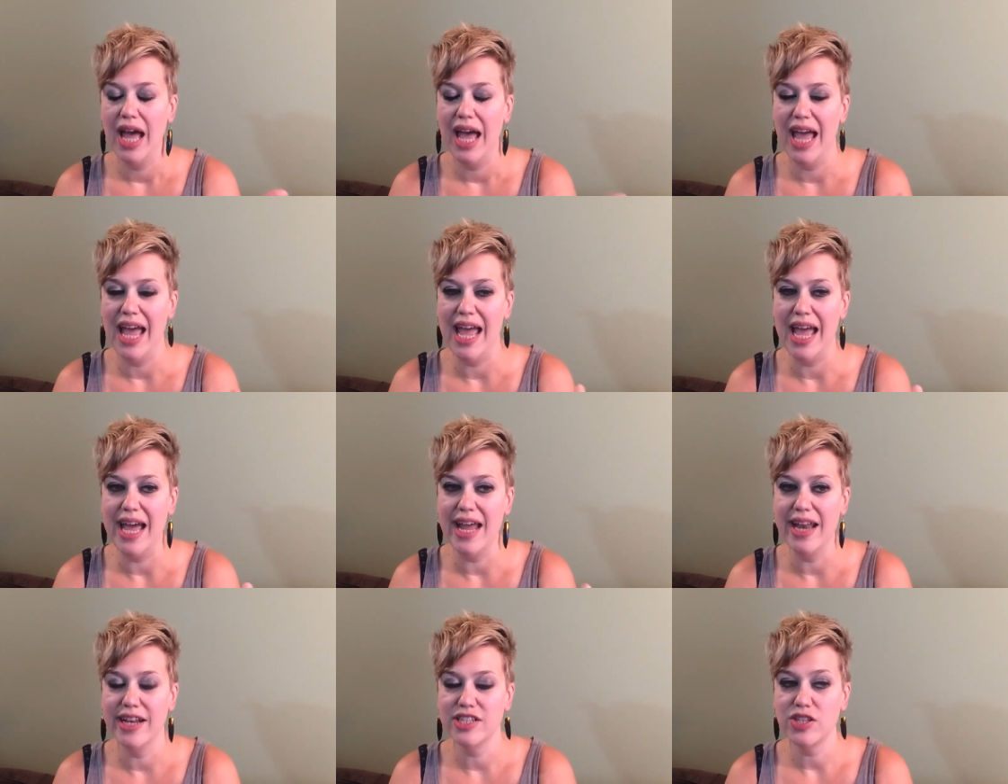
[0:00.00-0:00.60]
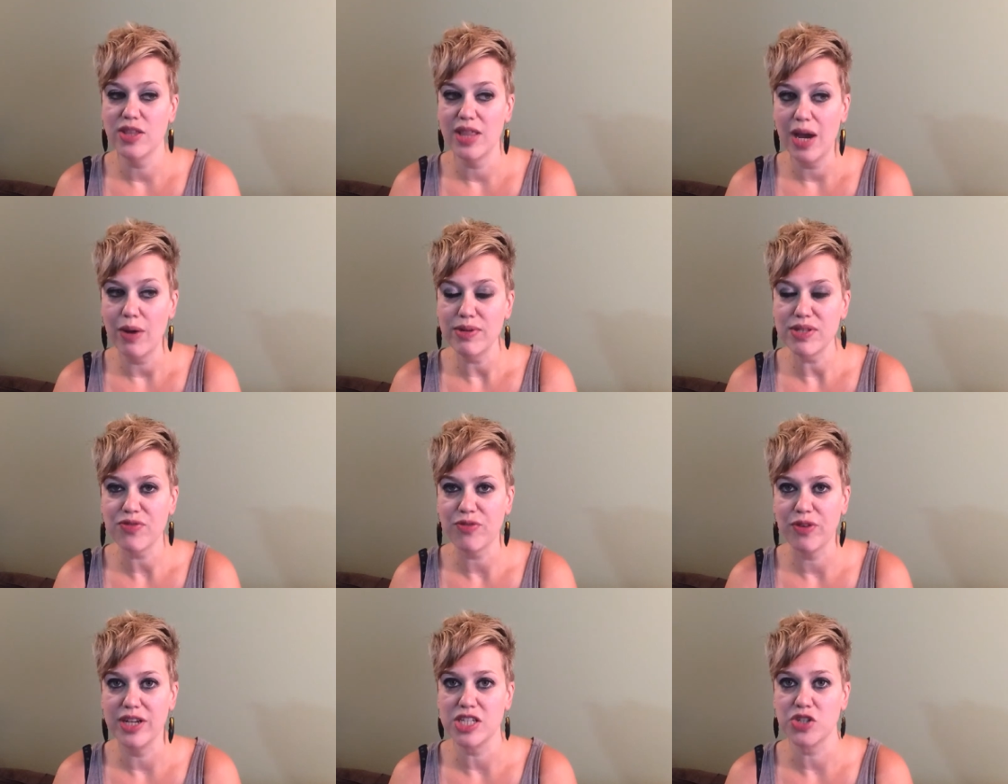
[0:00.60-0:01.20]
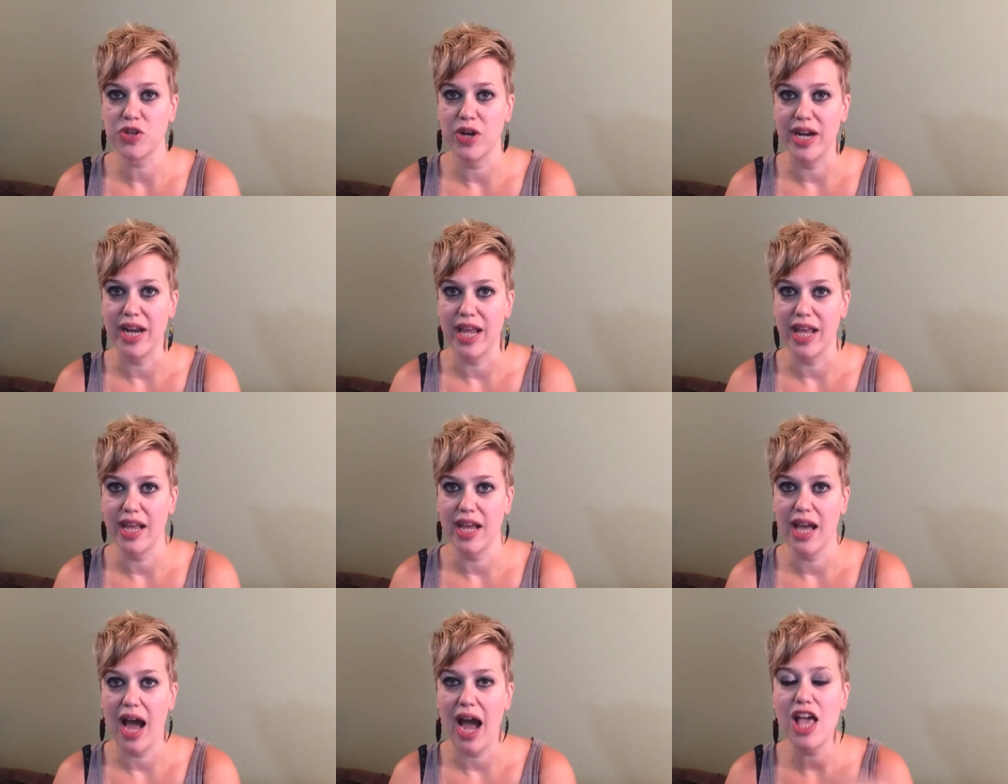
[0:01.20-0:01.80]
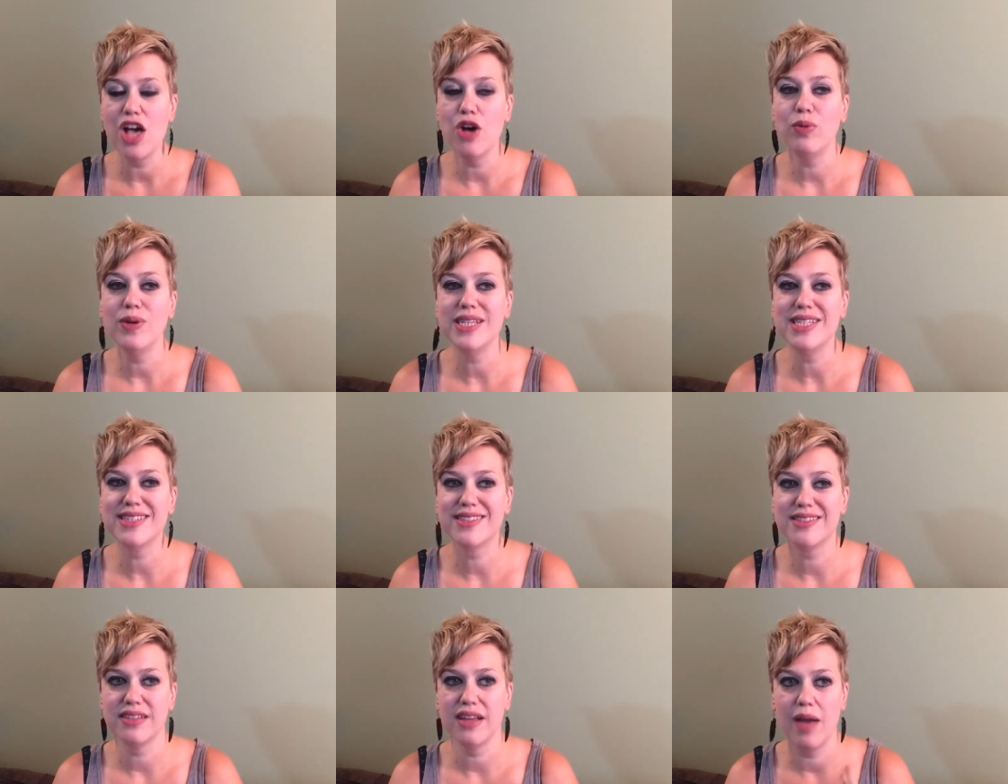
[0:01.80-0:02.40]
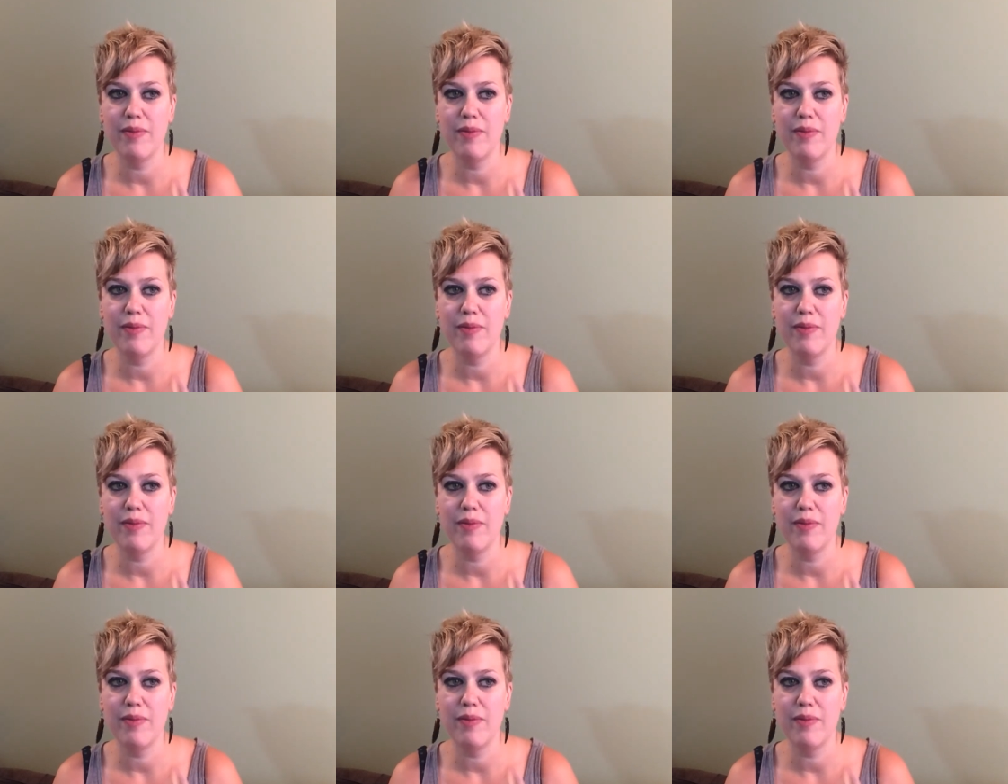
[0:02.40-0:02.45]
And so that was frustrating. I always,